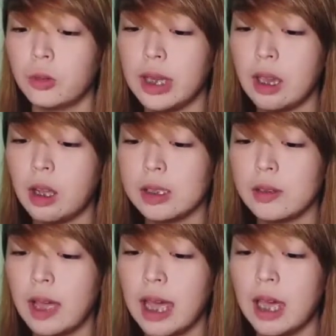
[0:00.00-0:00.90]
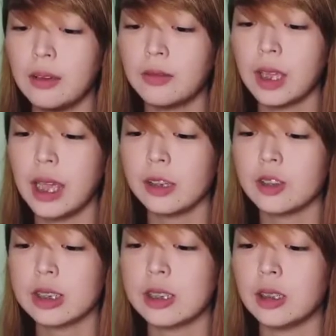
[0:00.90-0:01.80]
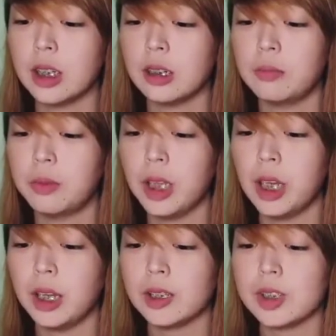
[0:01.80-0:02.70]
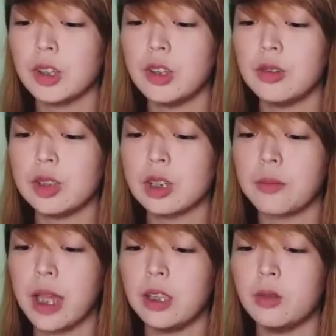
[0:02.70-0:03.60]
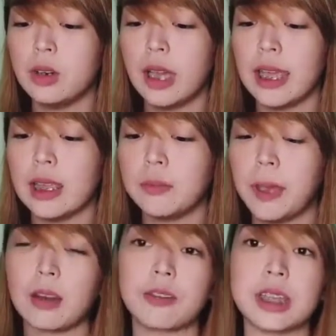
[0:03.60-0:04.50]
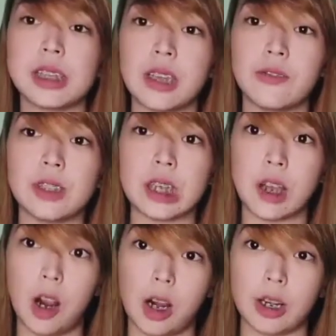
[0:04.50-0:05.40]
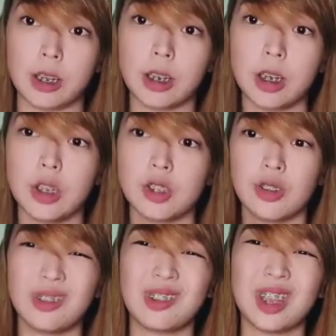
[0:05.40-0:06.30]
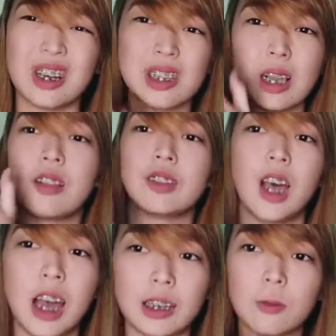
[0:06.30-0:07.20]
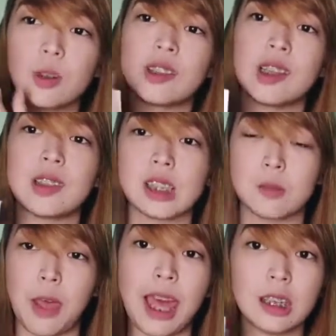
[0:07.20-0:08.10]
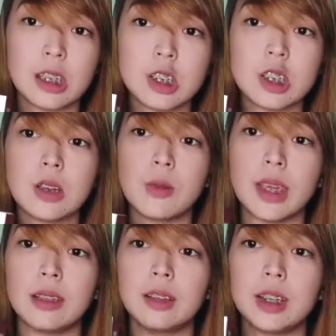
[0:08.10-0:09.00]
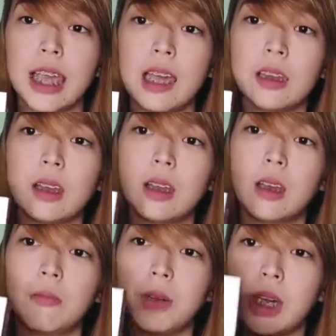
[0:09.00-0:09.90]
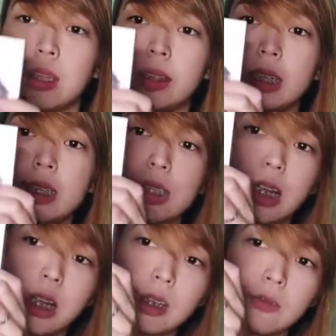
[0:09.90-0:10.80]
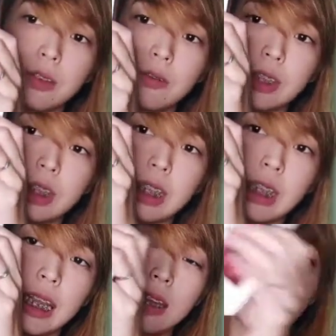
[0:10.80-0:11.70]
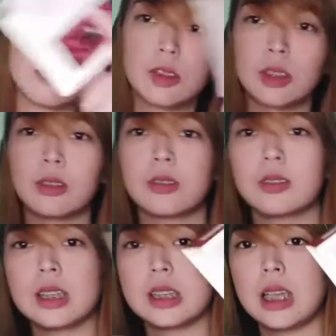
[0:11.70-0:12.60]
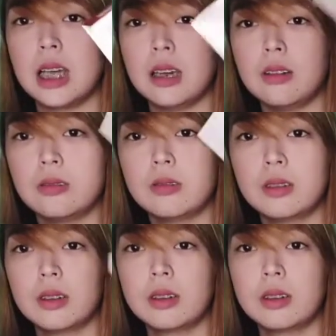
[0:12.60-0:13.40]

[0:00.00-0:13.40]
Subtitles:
We also have extra silicone plugs, user manual, and the battery safety card. So there's a lot within this package that we can look at. But let's start revealing it out. So this is how